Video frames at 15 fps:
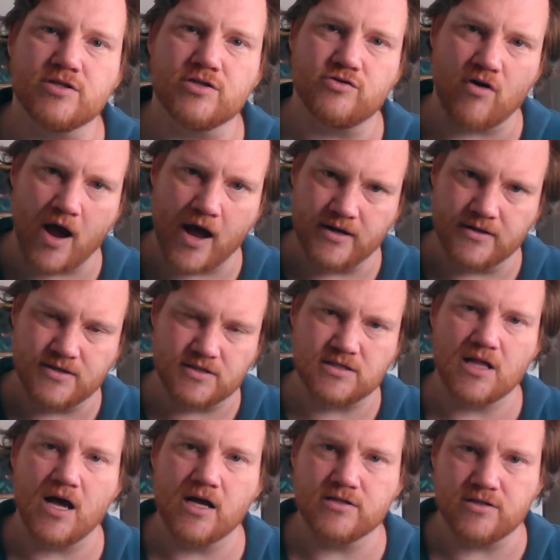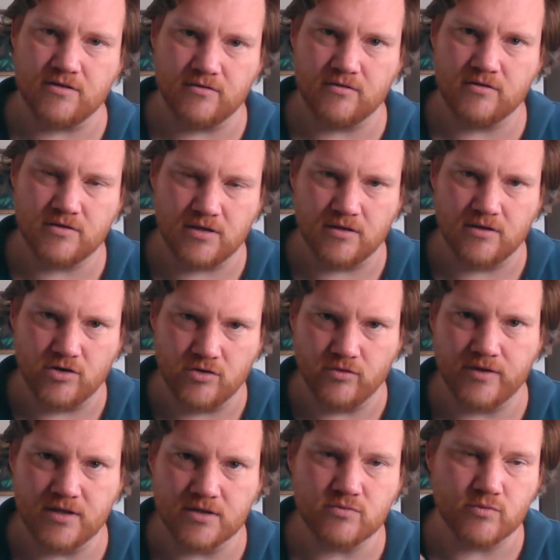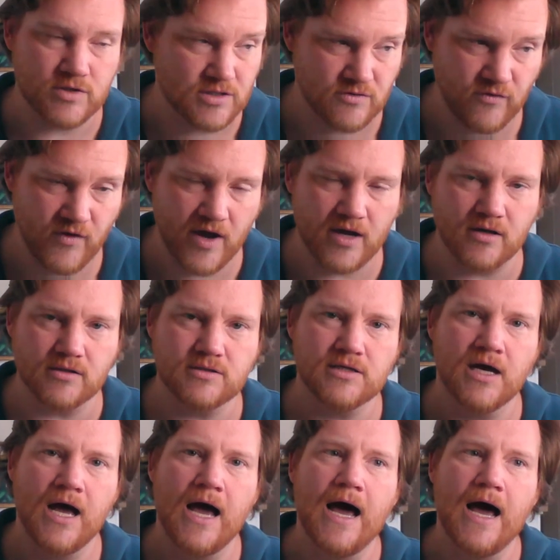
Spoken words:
to try to dislodge the Houthis, which has failed,